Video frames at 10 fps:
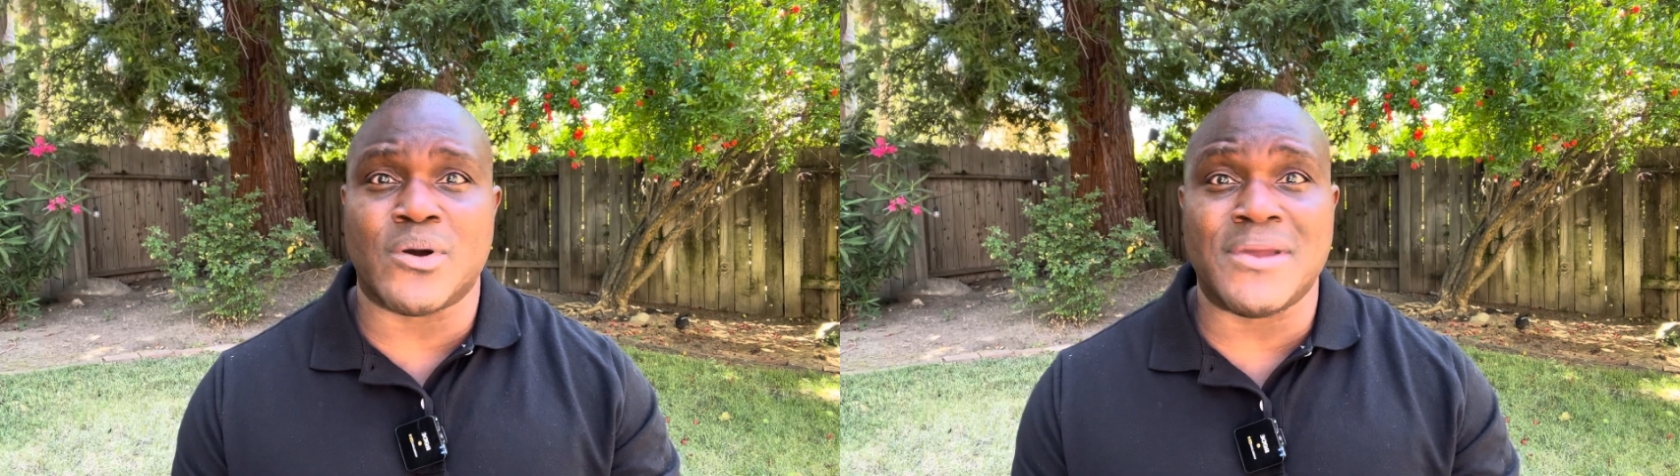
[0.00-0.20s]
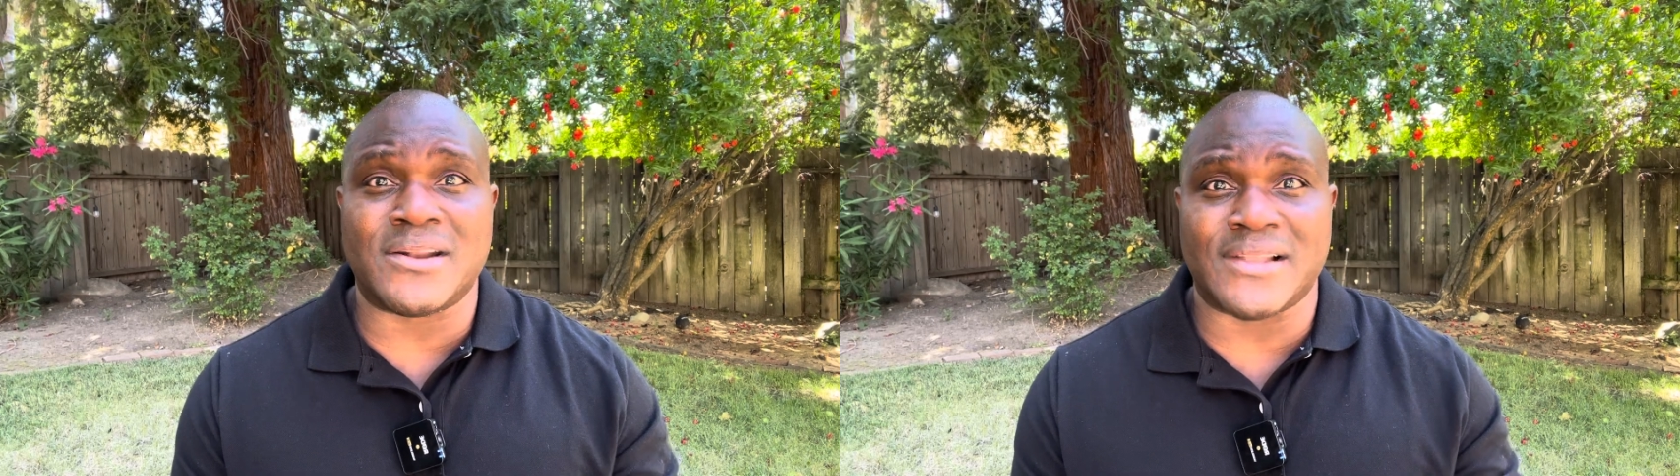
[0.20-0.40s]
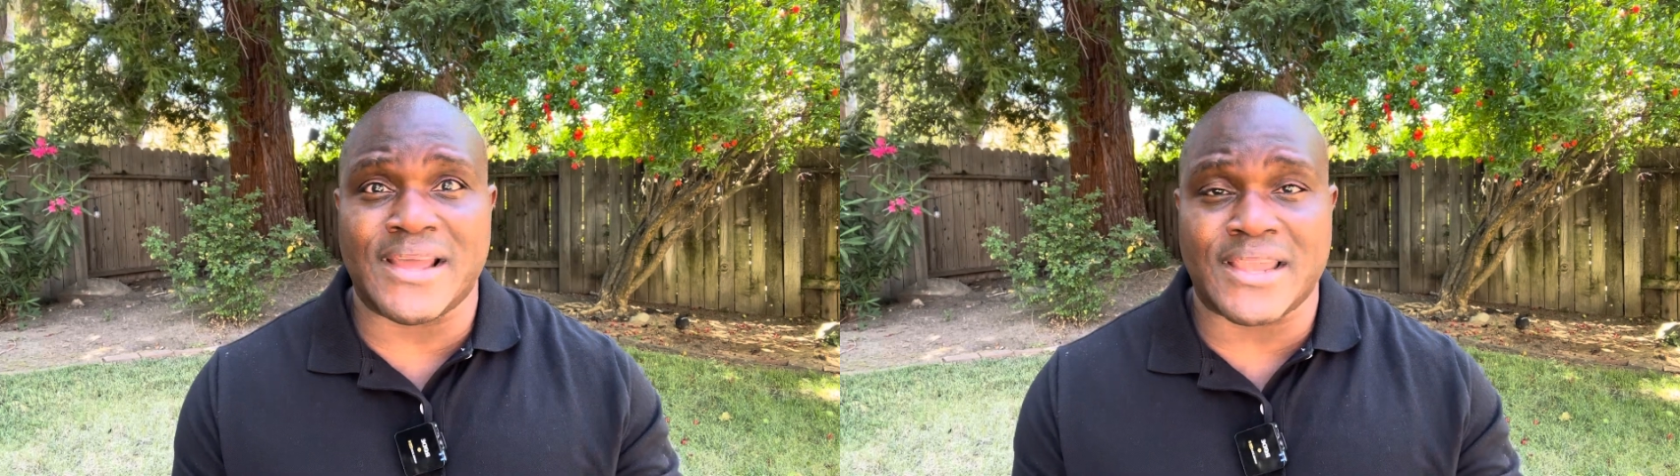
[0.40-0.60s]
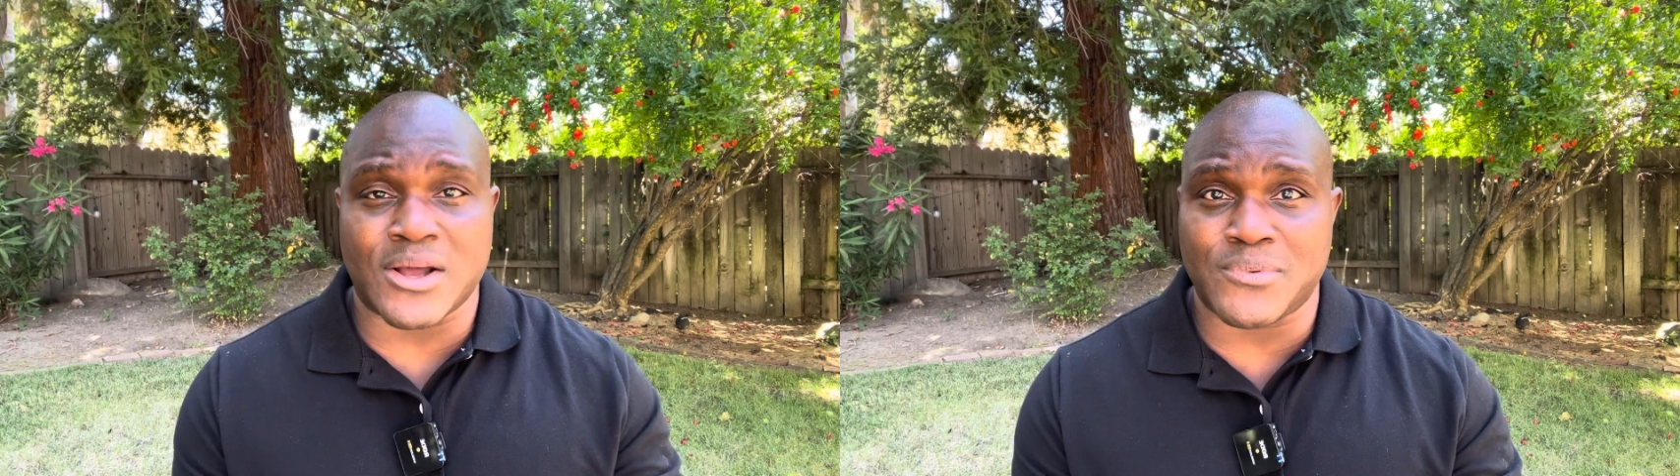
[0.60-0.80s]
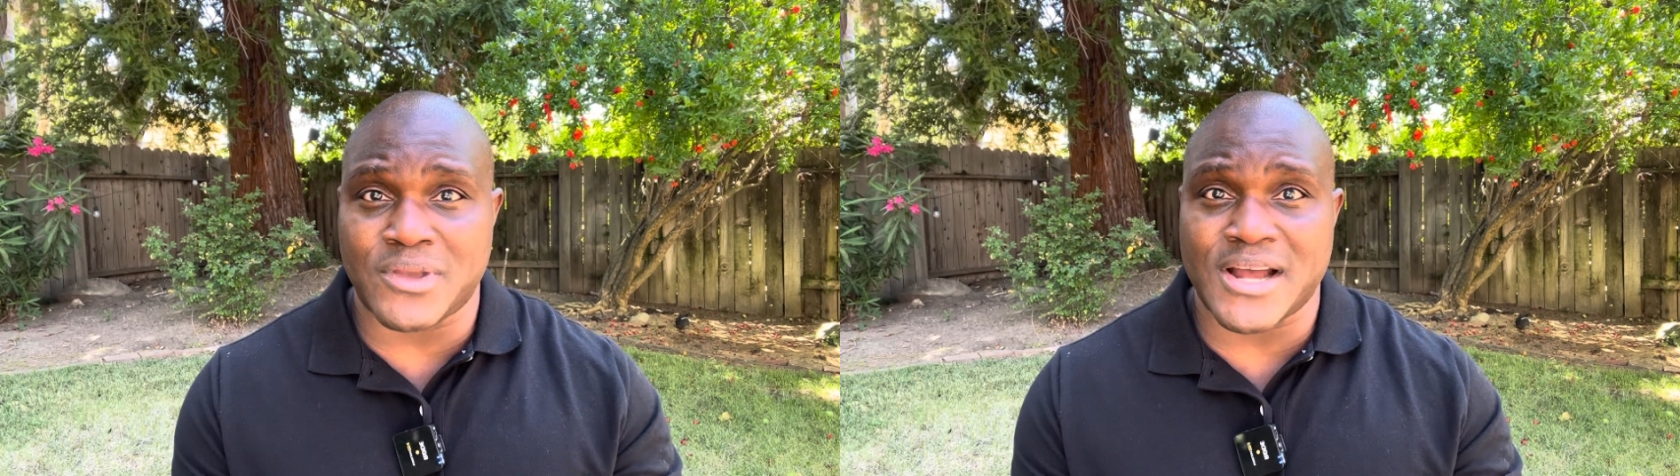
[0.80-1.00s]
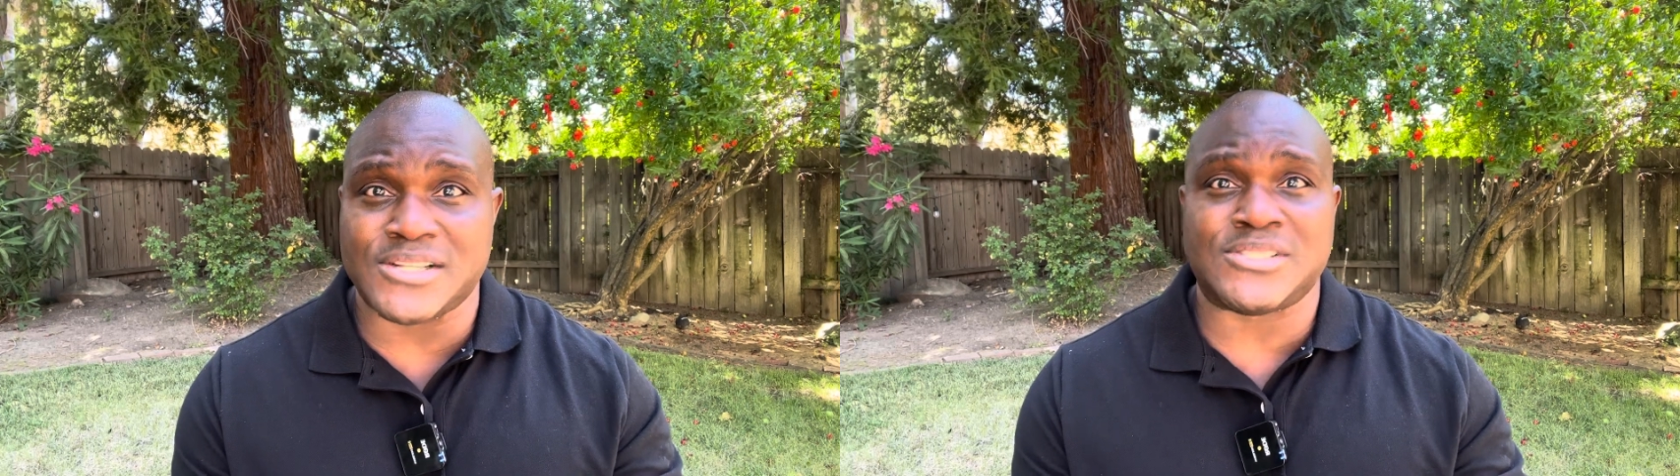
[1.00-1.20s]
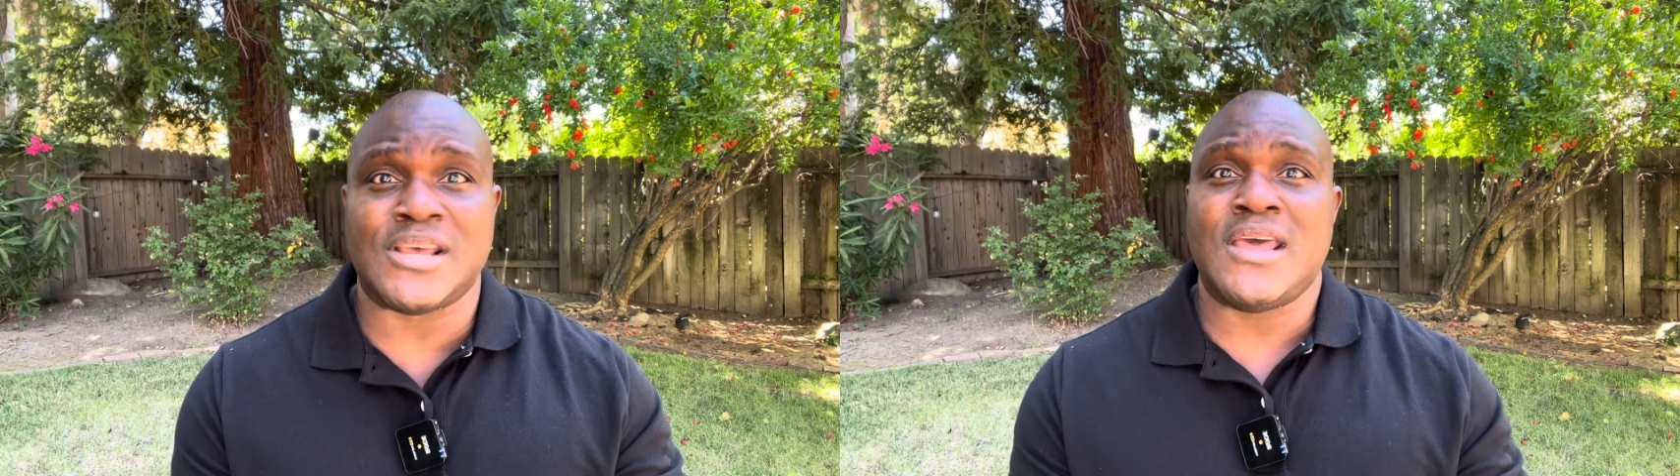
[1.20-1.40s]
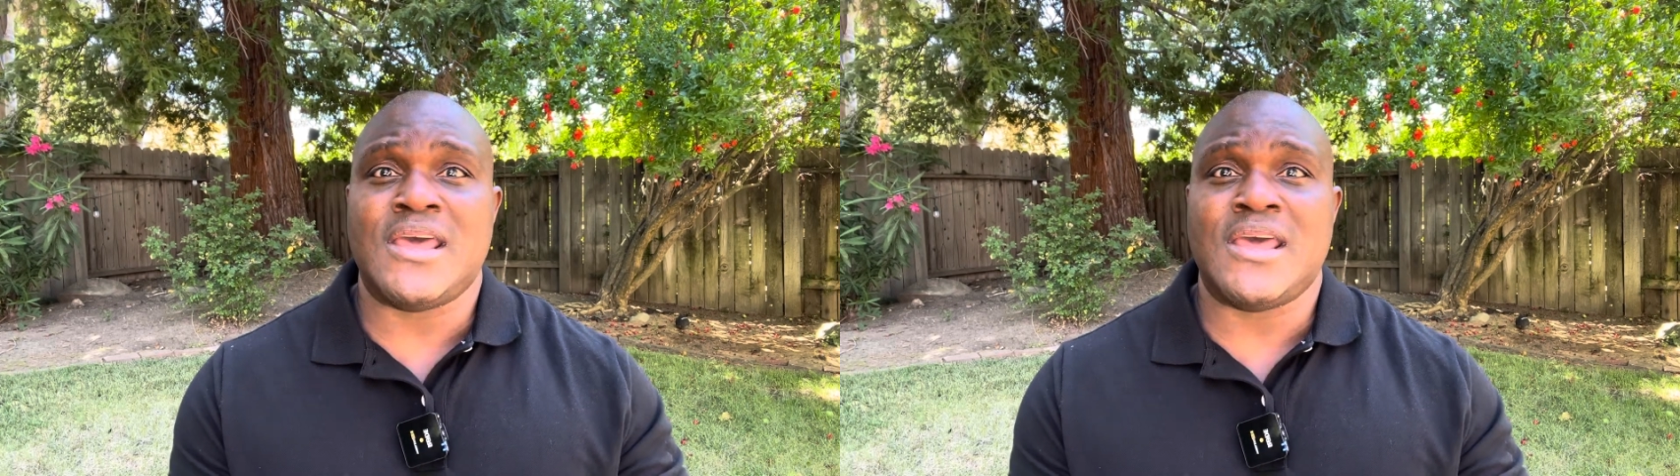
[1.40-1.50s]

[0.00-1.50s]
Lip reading: I'm here to like help you guys